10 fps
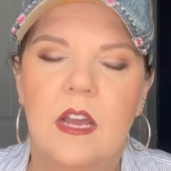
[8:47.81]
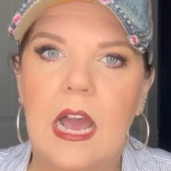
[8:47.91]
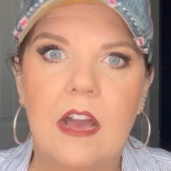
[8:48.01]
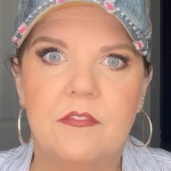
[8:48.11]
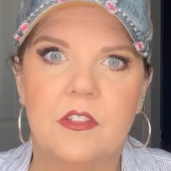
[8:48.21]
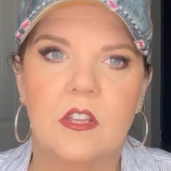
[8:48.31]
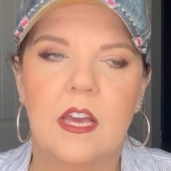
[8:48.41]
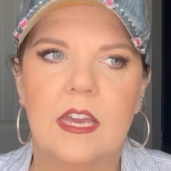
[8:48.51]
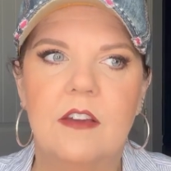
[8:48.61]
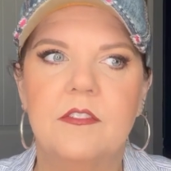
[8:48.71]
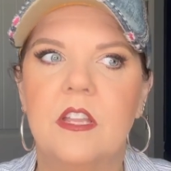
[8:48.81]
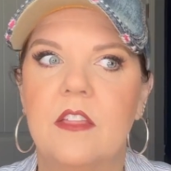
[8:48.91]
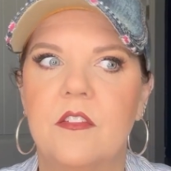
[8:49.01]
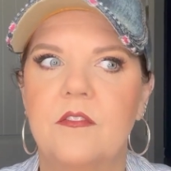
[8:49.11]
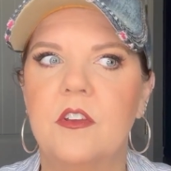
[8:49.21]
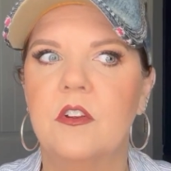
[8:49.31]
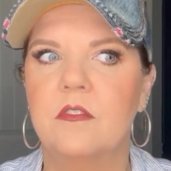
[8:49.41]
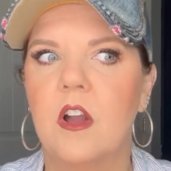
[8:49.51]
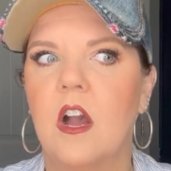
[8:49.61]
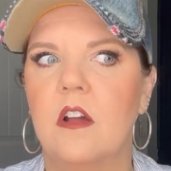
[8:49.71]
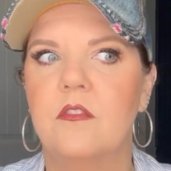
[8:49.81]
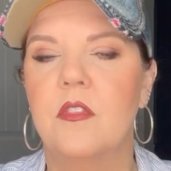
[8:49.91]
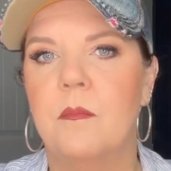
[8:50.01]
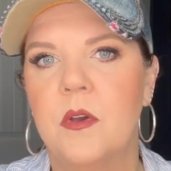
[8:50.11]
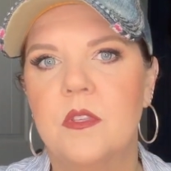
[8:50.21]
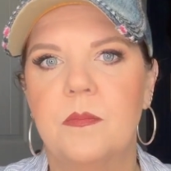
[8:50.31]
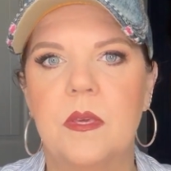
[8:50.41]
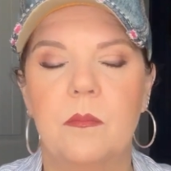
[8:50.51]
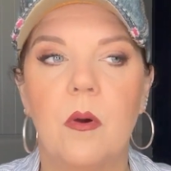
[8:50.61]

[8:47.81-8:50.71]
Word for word: I feel like the fear of God for the most